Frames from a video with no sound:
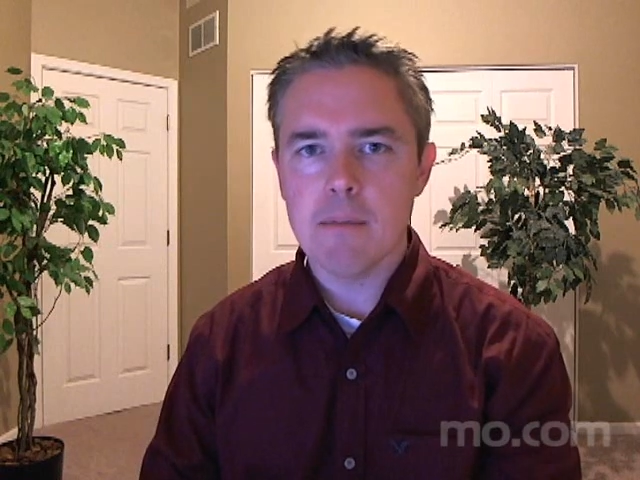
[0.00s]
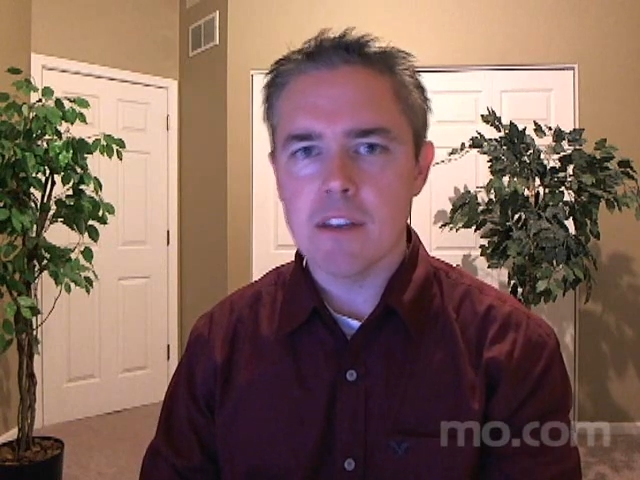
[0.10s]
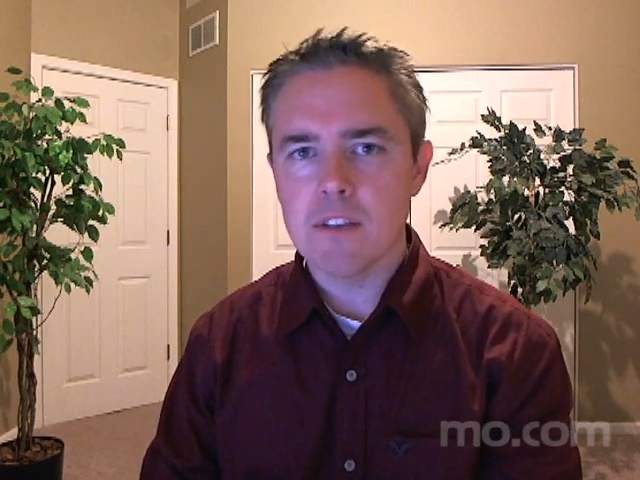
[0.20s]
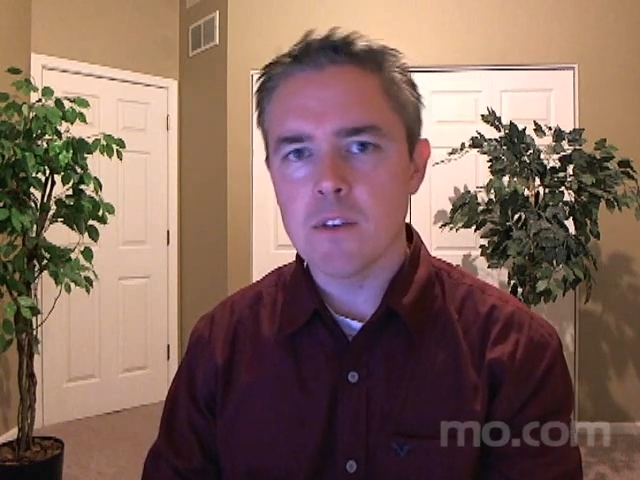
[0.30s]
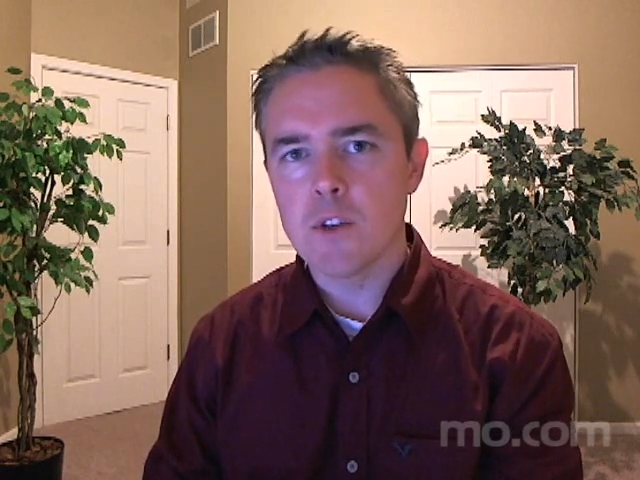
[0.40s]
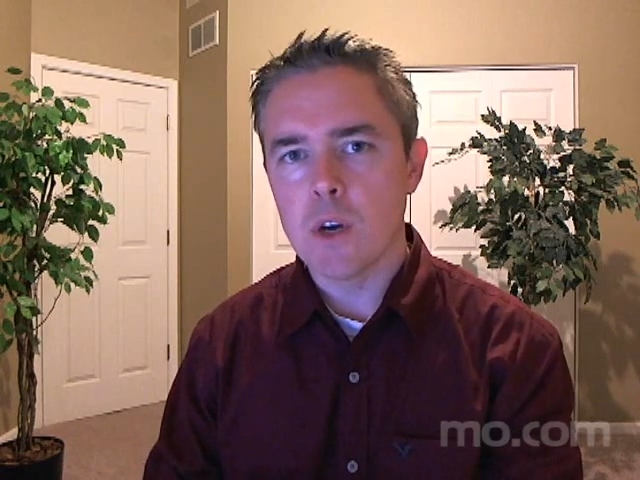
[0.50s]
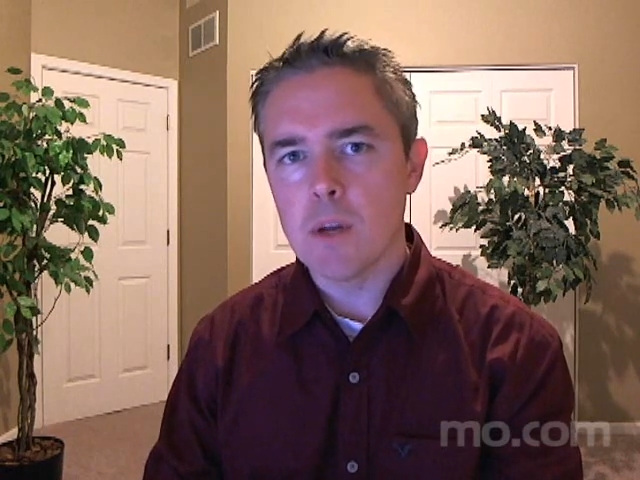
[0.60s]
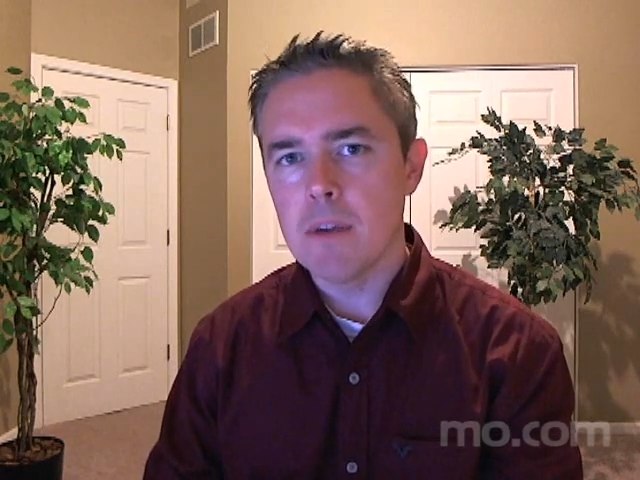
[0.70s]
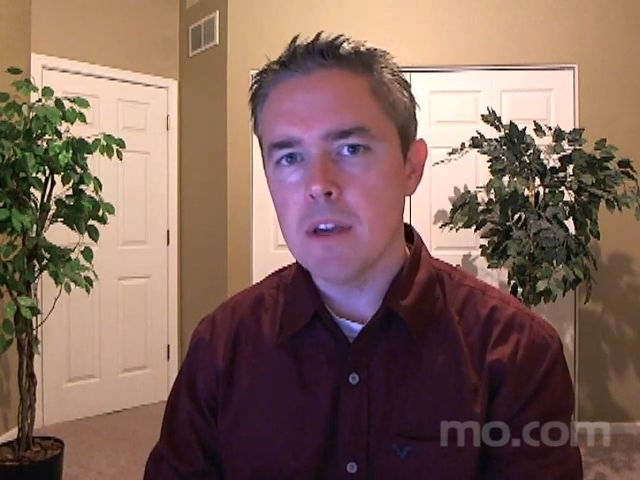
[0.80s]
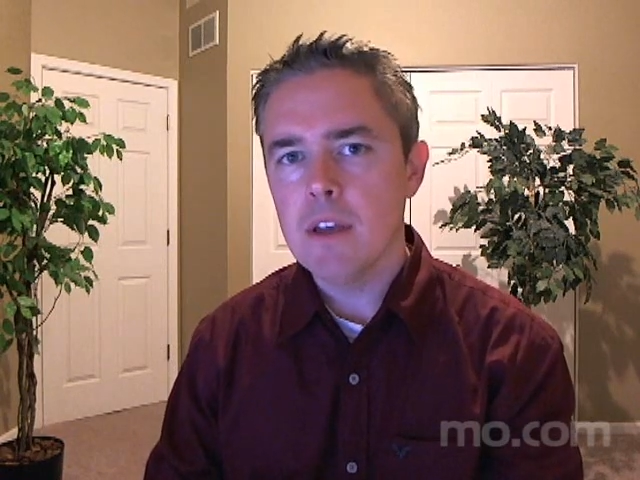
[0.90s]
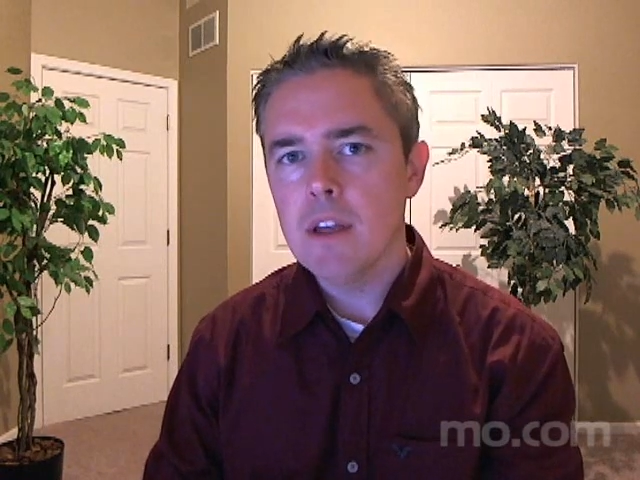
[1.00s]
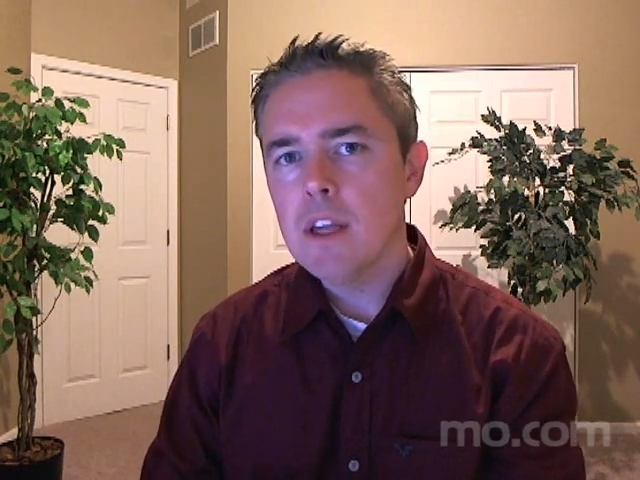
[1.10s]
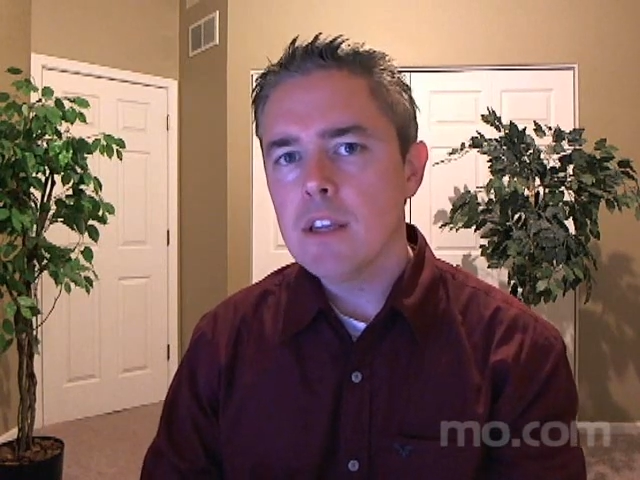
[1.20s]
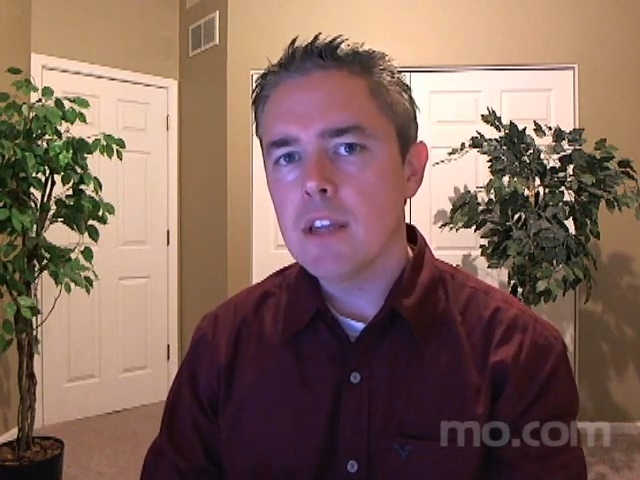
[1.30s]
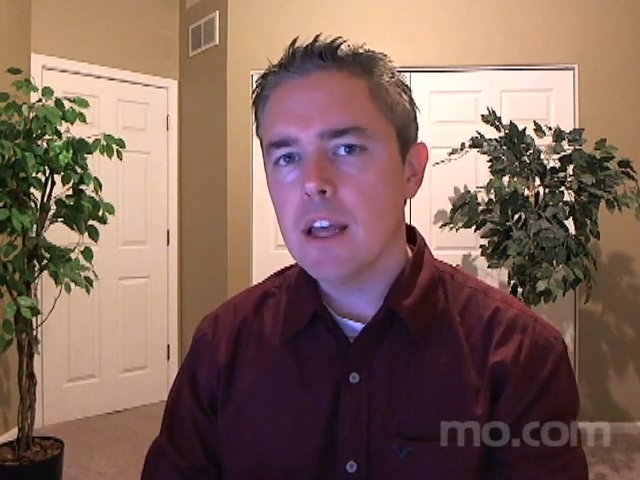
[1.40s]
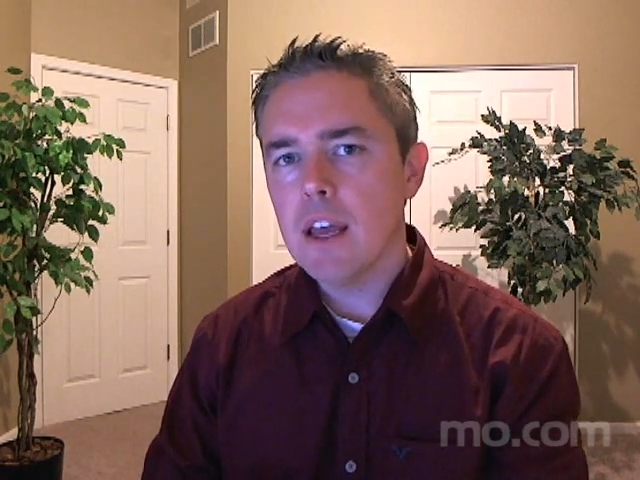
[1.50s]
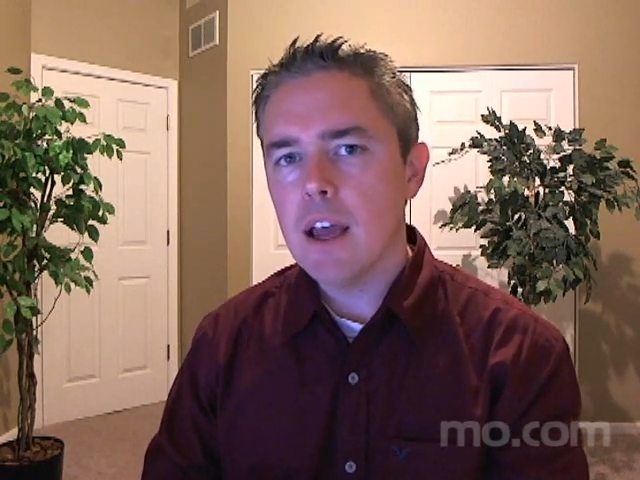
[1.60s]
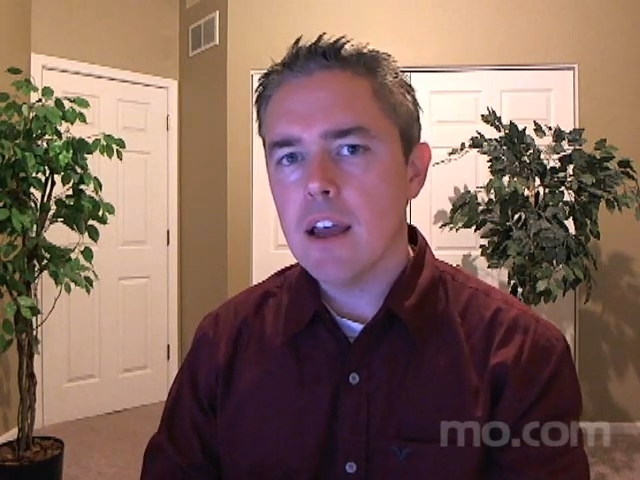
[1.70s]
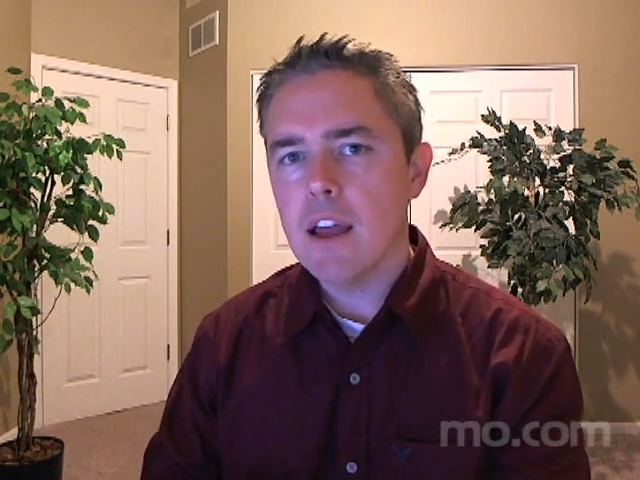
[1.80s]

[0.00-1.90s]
Thanks for joining me. Today I